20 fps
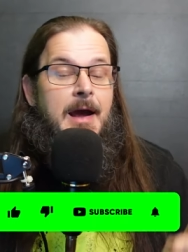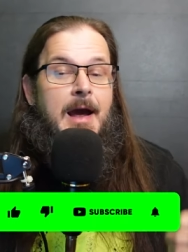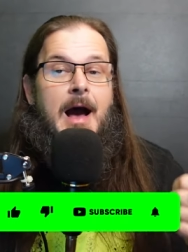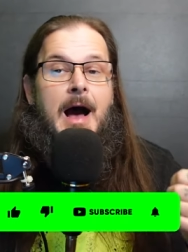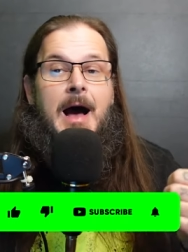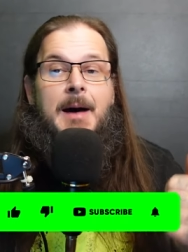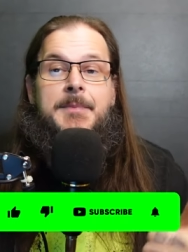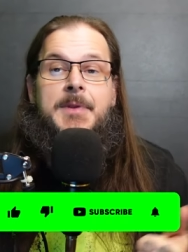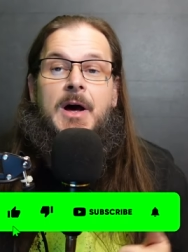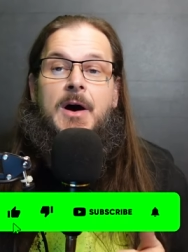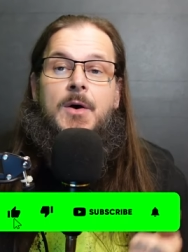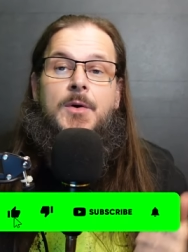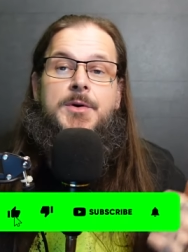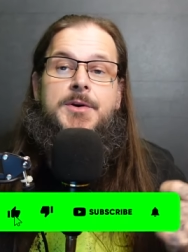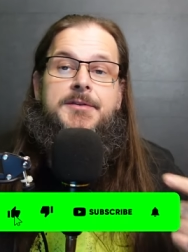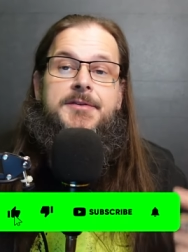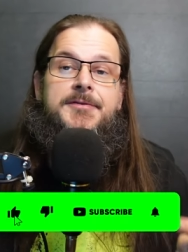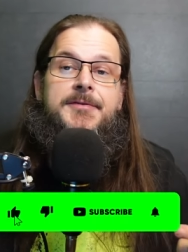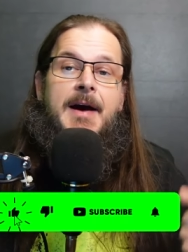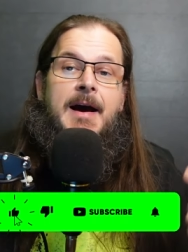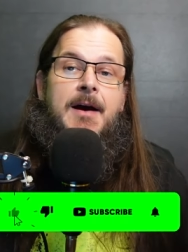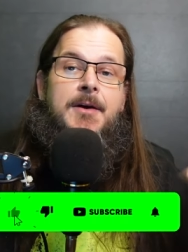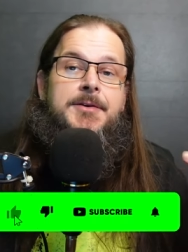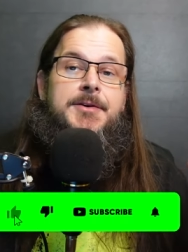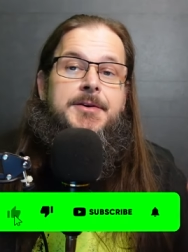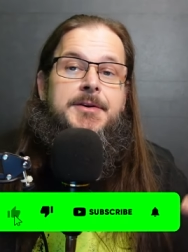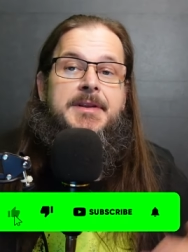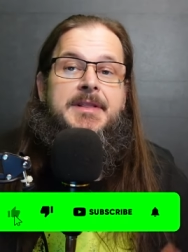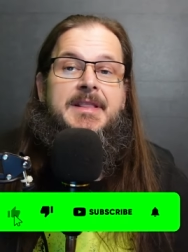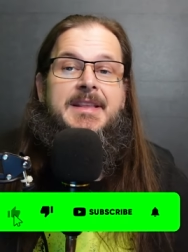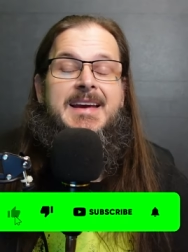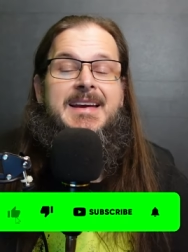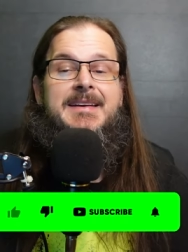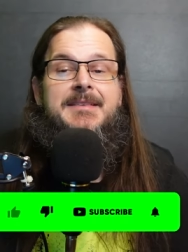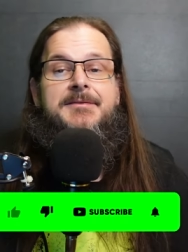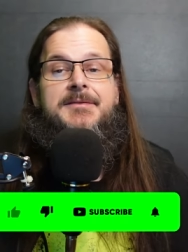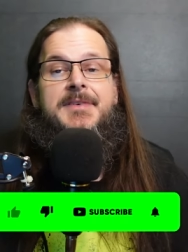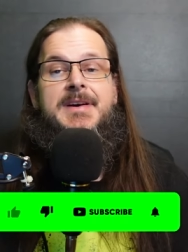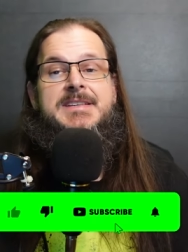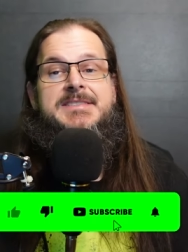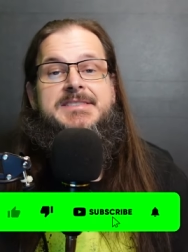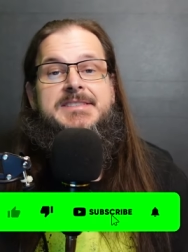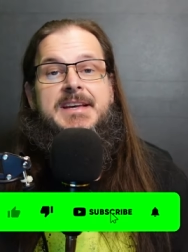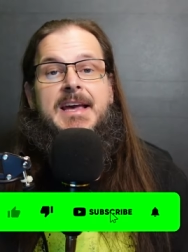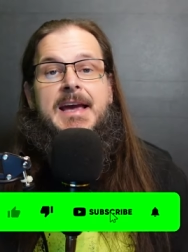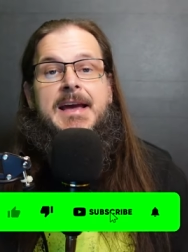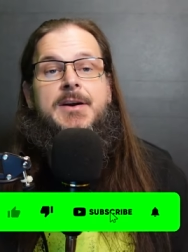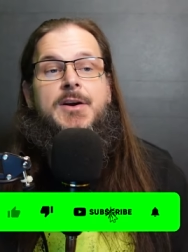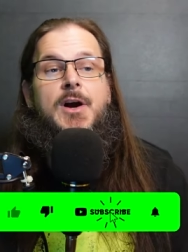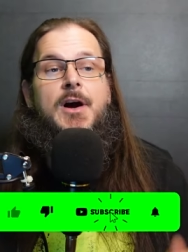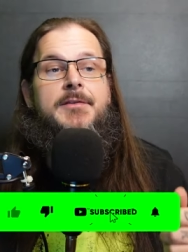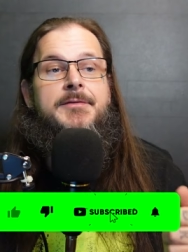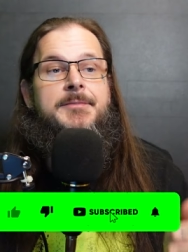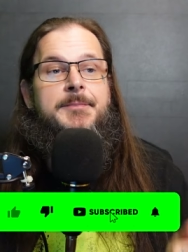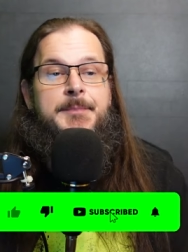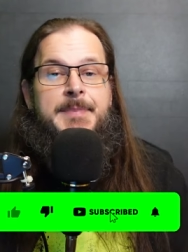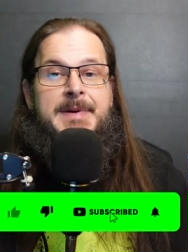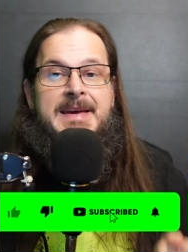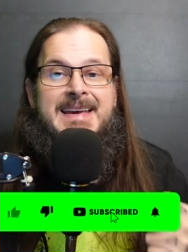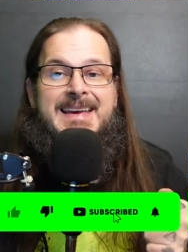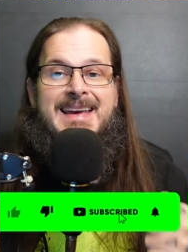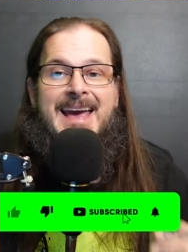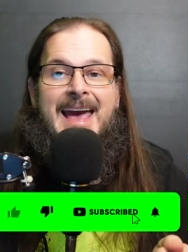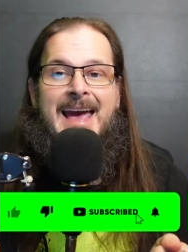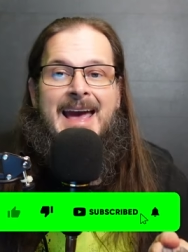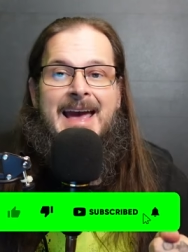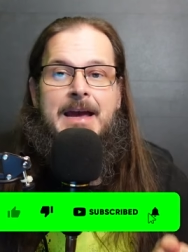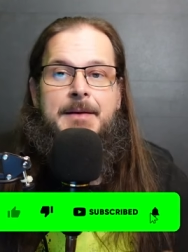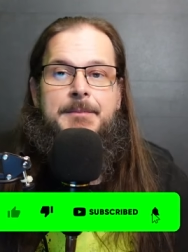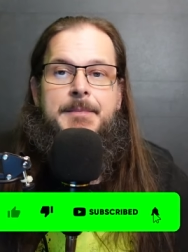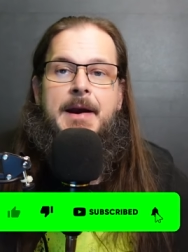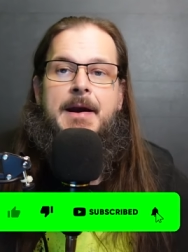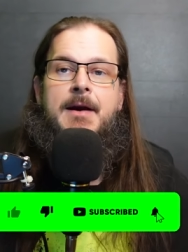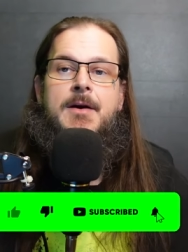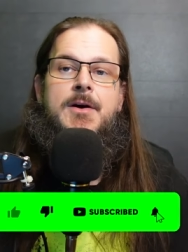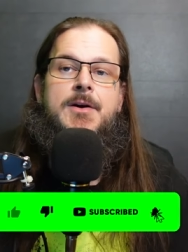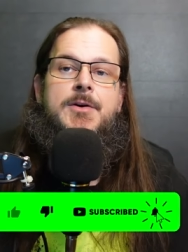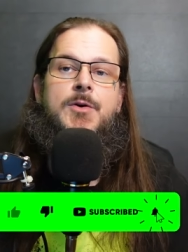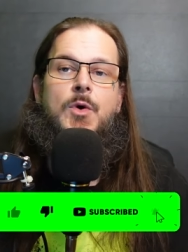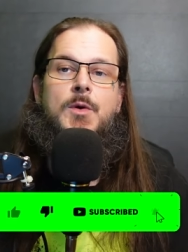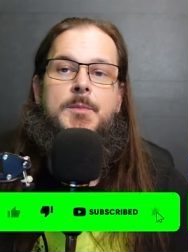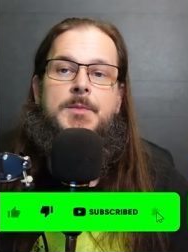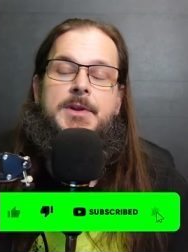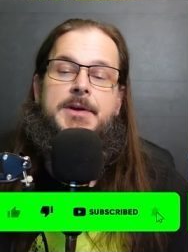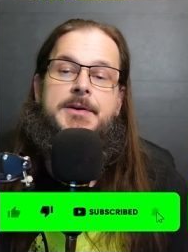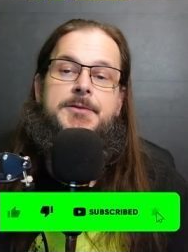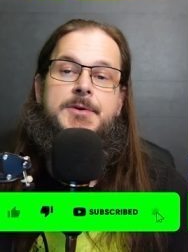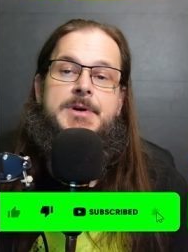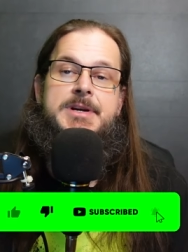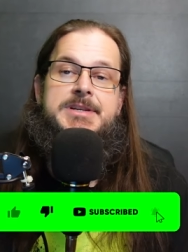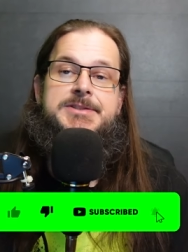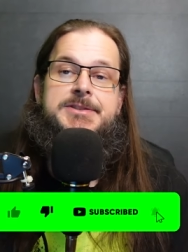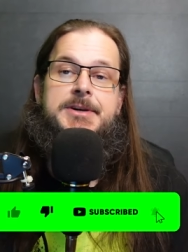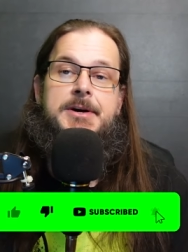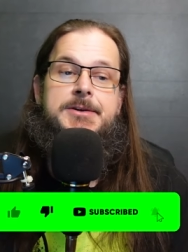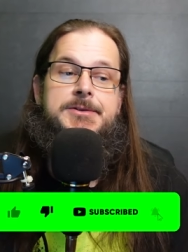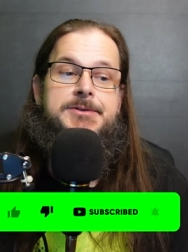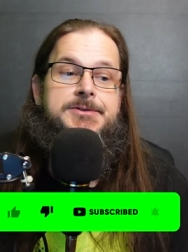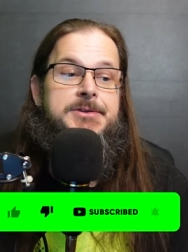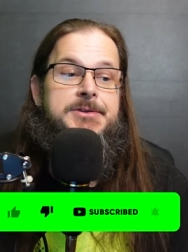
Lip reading: I'm the owner, founder, and lead investigator of BA Paranormal and Research.